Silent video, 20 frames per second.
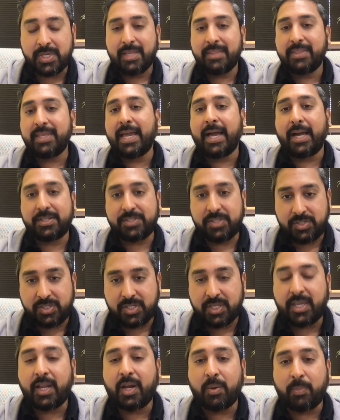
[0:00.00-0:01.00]
the access to
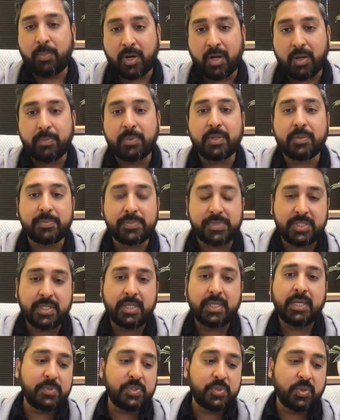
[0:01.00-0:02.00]
problems,
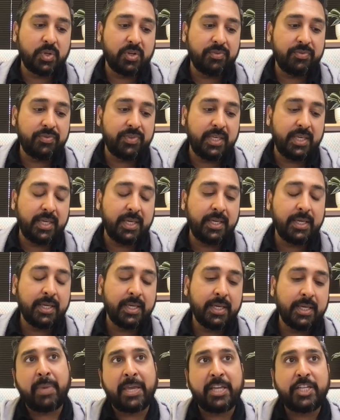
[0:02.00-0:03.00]
and sort of the
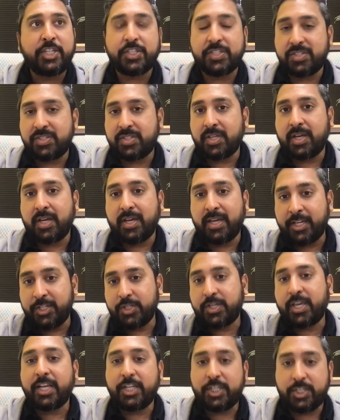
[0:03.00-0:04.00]
patient
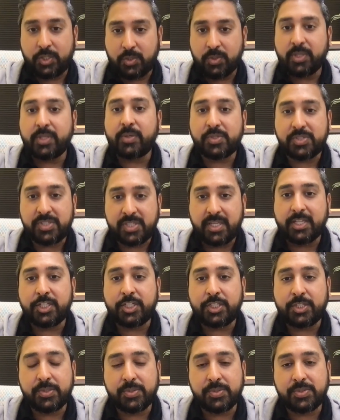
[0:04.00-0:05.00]
education or literacy
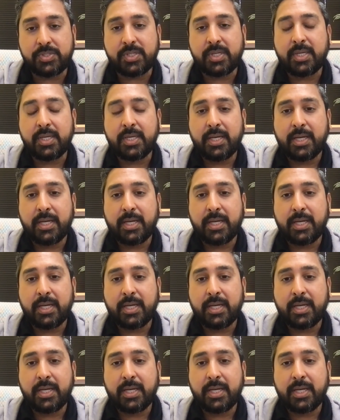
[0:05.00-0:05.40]
issues.